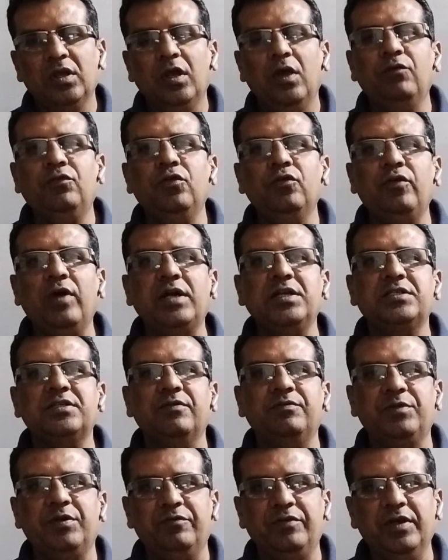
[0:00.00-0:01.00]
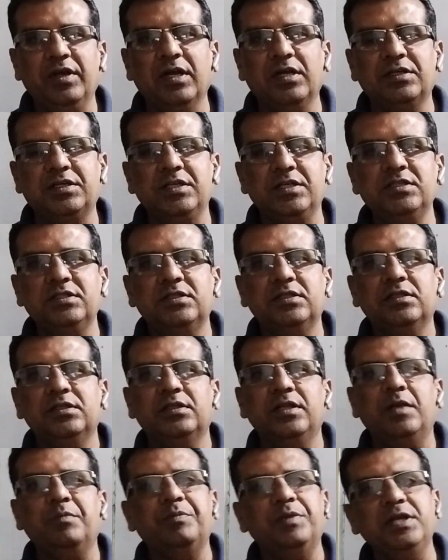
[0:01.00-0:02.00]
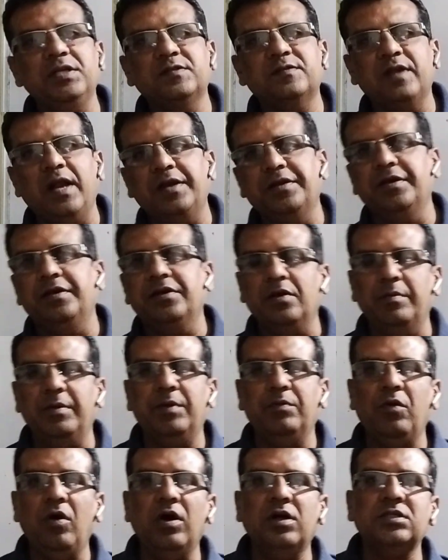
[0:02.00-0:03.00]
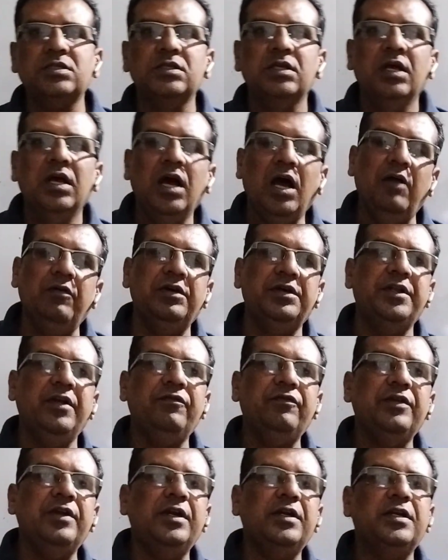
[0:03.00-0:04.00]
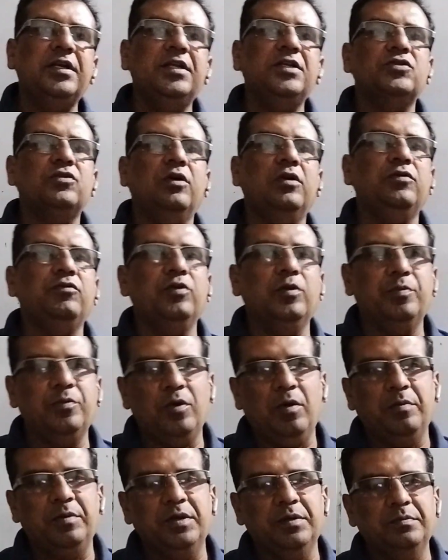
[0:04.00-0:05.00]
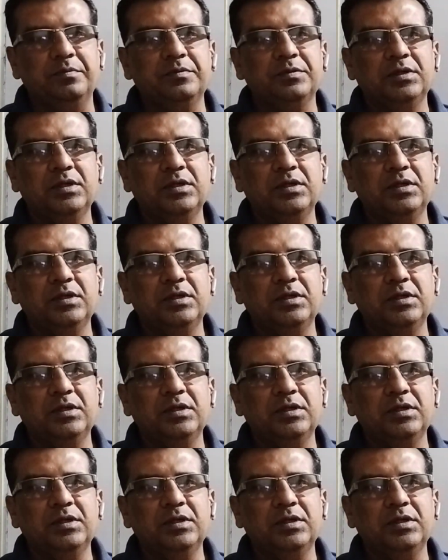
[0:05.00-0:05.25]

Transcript: If you find some difficulties, then please write in comment box. I will definitely solve your problem.